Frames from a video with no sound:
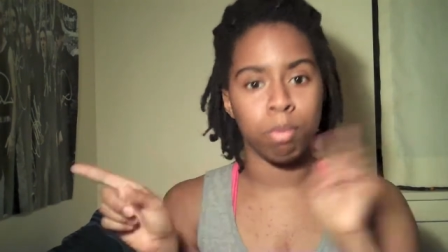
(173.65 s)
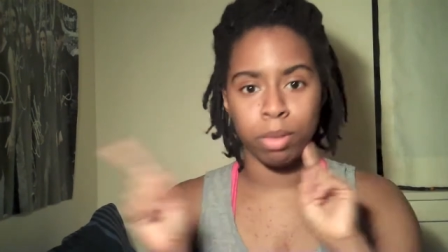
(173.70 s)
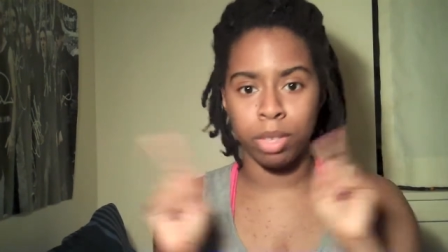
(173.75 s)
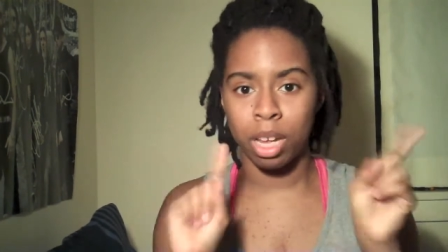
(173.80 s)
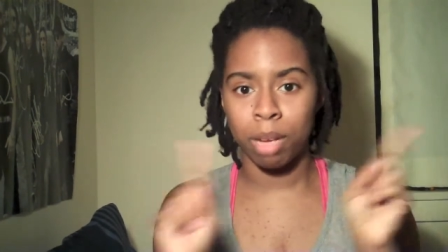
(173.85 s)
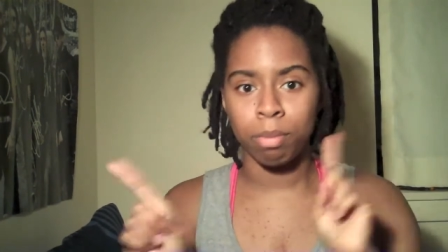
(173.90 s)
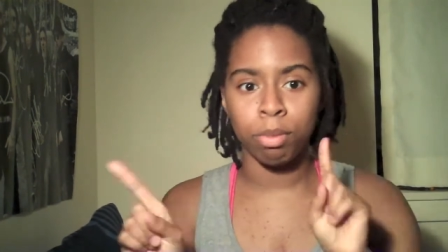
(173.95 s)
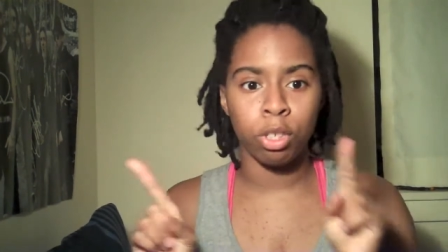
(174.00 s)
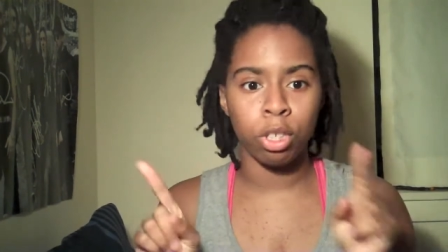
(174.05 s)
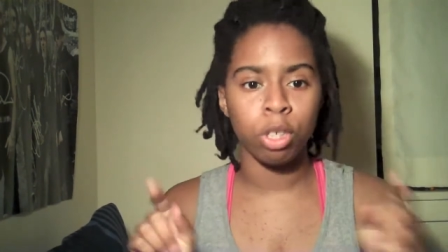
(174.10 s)

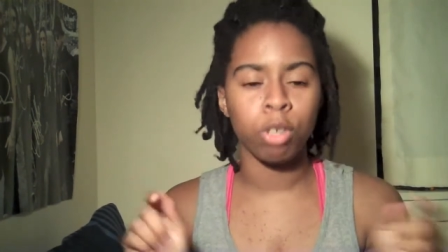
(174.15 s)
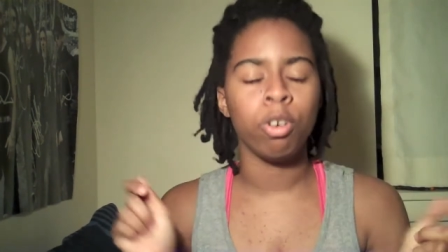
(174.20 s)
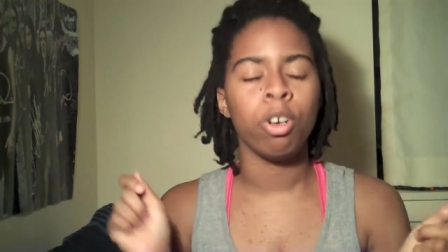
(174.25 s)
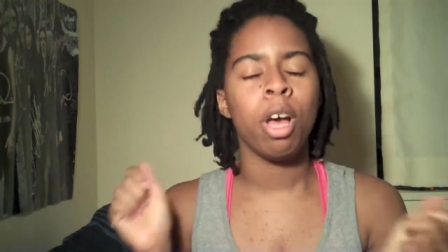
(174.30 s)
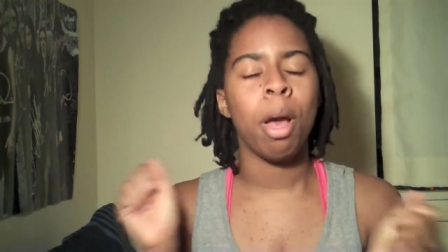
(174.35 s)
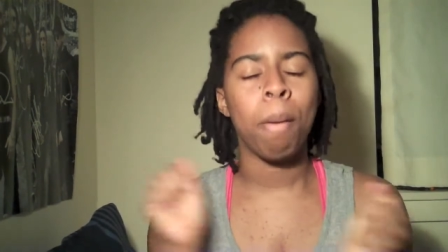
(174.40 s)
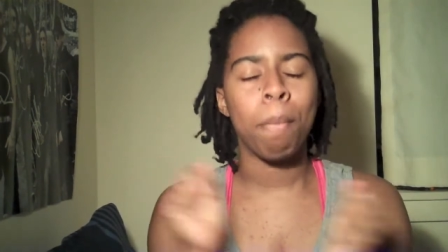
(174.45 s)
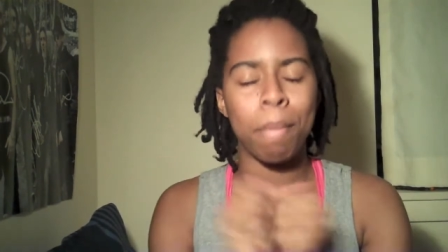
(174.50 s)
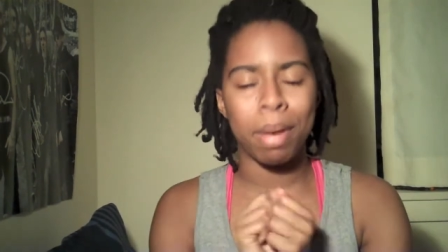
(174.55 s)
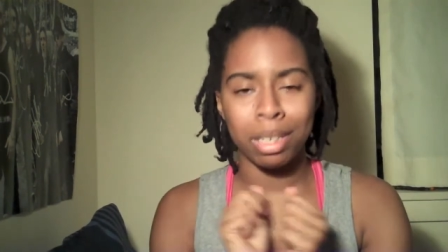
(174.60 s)
done
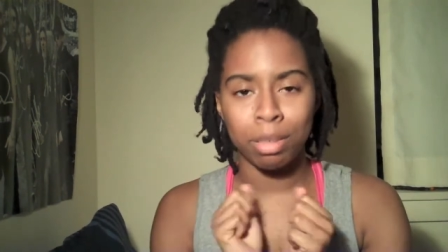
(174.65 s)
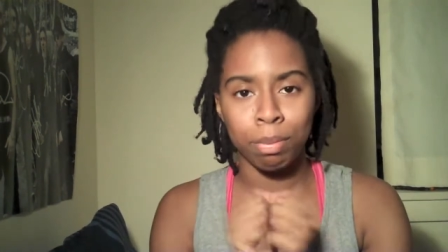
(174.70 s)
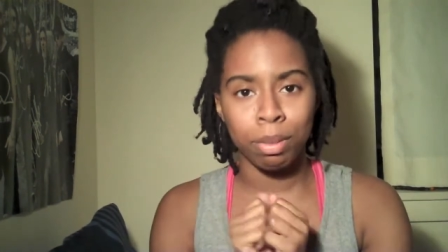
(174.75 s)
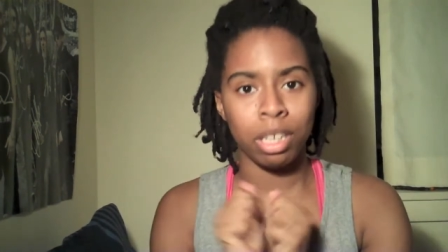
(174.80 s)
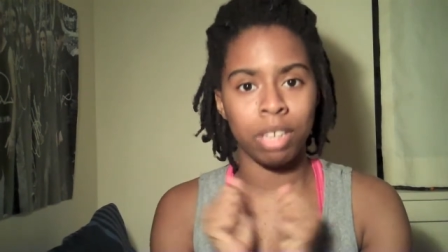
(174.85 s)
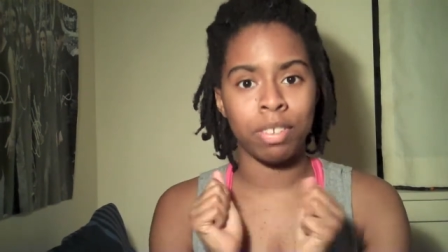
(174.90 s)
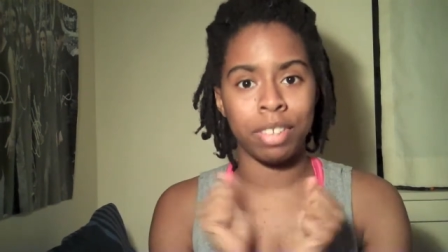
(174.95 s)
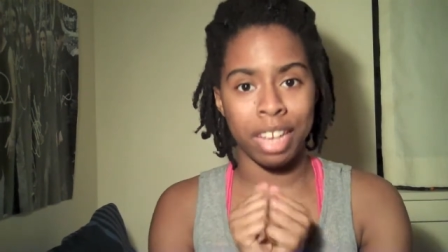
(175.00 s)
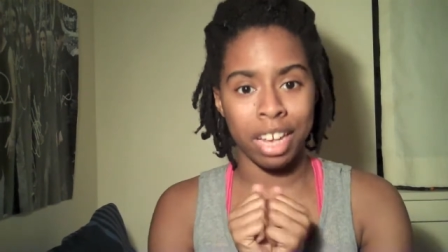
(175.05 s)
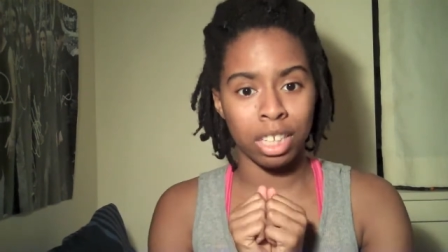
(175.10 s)
to, best
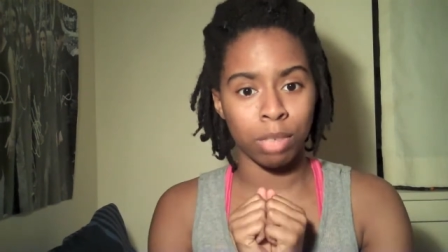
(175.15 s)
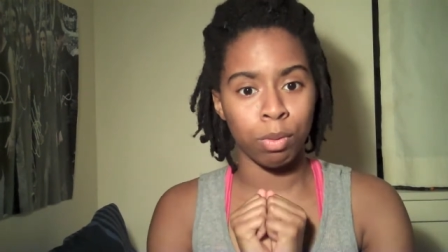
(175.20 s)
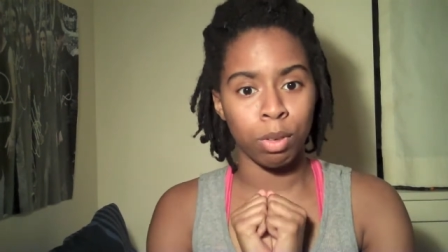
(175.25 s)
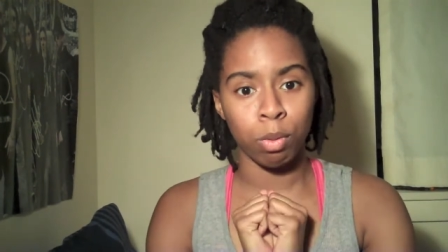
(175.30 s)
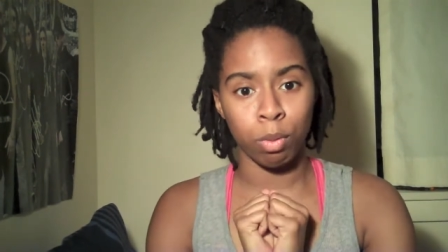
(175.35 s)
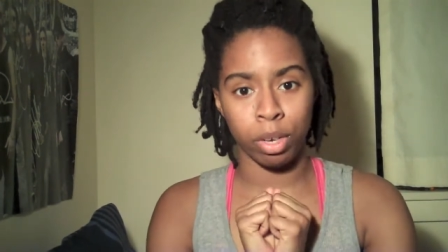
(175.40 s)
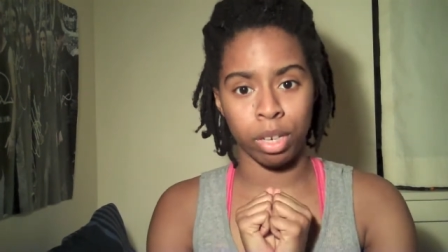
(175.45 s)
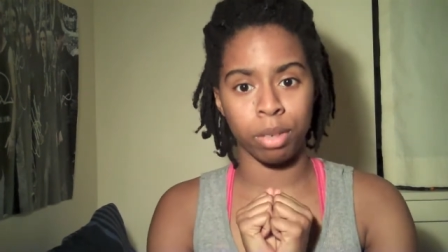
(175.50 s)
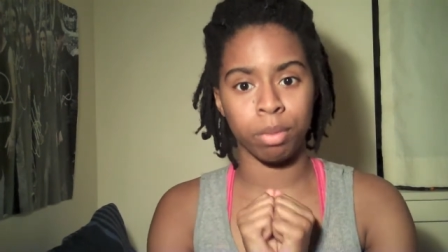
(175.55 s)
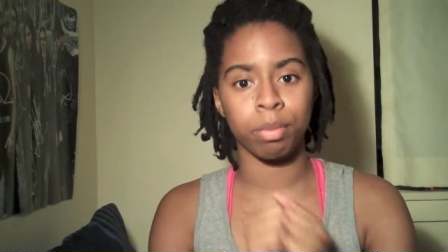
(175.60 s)
believe Stans would
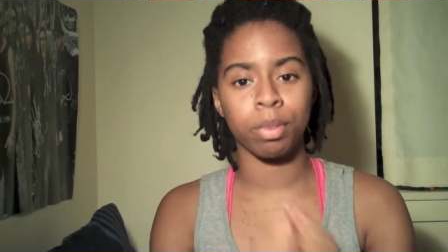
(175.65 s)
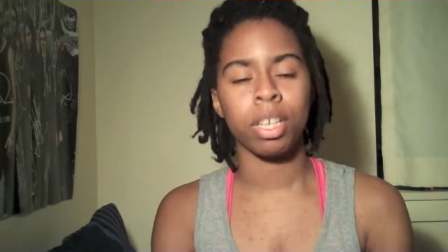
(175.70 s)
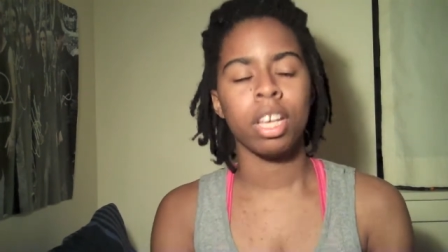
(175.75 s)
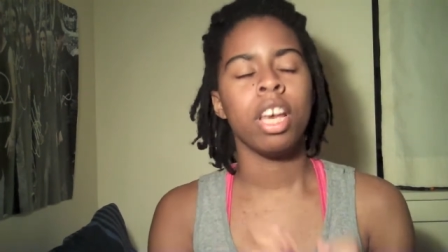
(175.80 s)
have won.